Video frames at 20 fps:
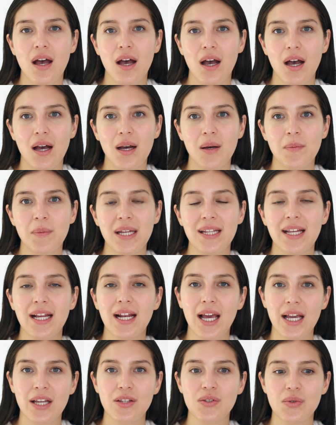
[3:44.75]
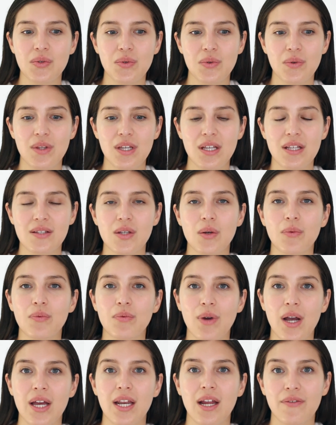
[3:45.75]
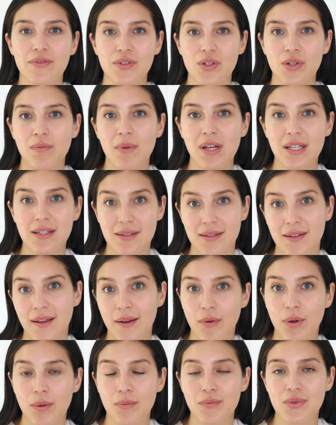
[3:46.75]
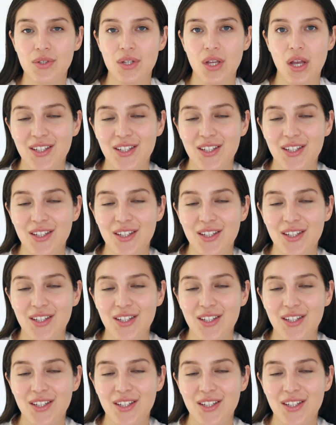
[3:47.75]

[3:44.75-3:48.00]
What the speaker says: And I like to do this right after my serums.